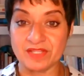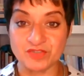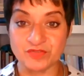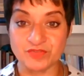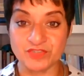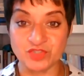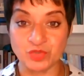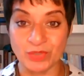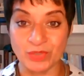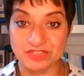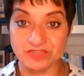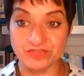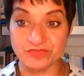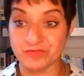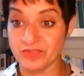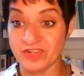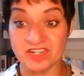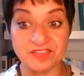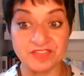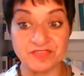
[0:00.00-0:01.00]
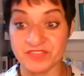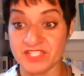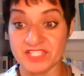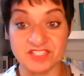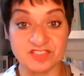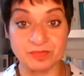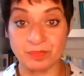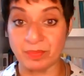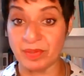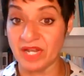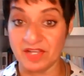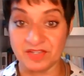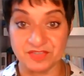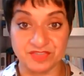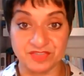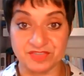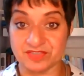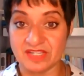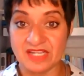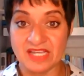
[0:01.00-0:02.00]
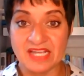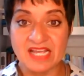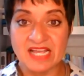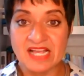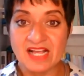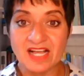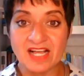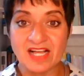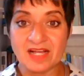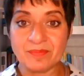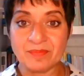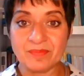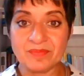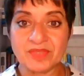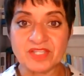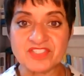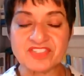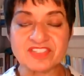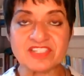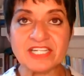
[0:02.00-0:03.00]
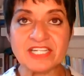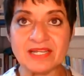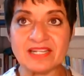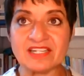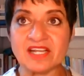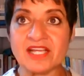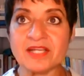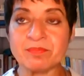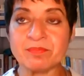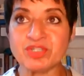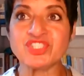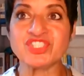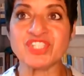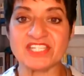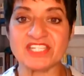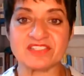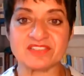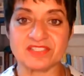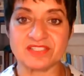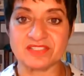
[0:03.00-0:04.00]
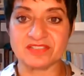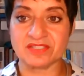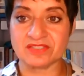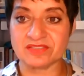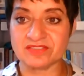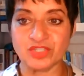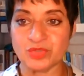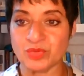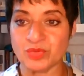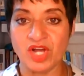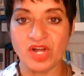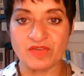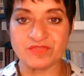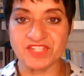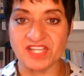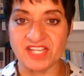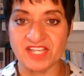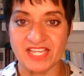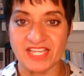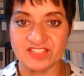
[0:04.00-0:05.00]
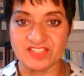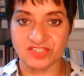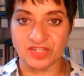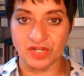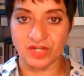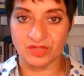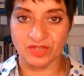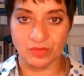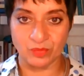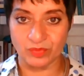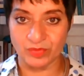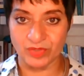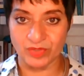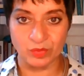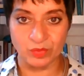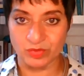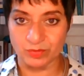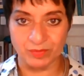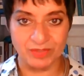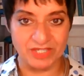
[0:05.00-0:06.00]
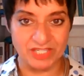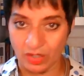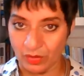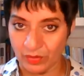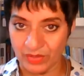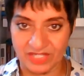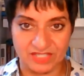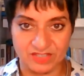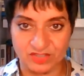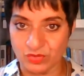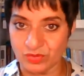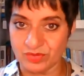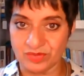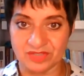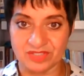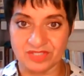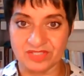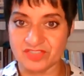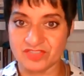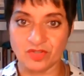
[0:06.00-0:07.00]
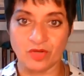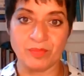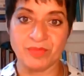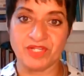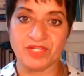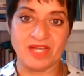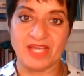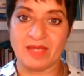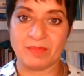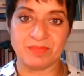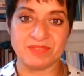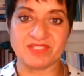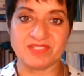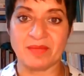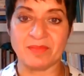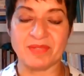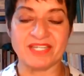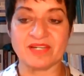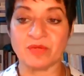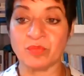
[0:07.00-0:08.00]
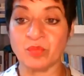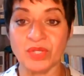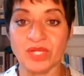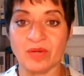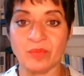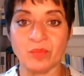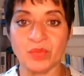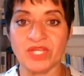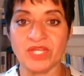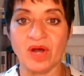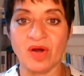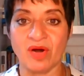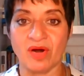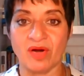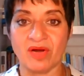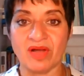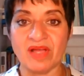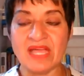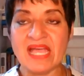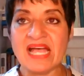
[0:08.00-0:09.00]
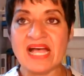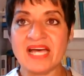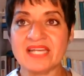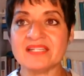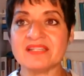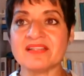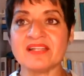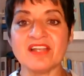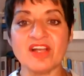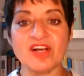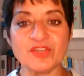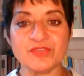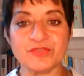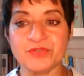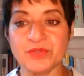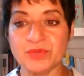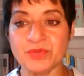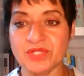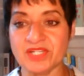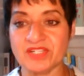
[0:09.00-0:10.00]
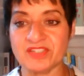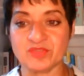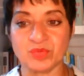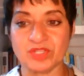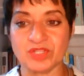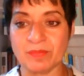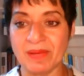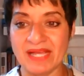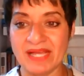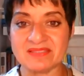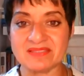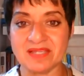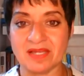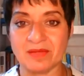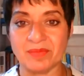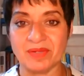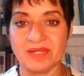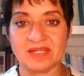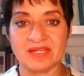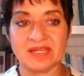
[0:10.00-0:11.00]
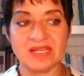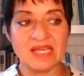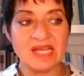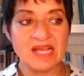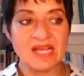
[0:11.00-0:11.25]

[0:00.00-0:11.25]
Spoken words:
this for 25 years plus, that sleep, and I predicted 2.5 decades ago that we would be going into an insomnia epidemic, and we are. And in the last few years with the pandemic,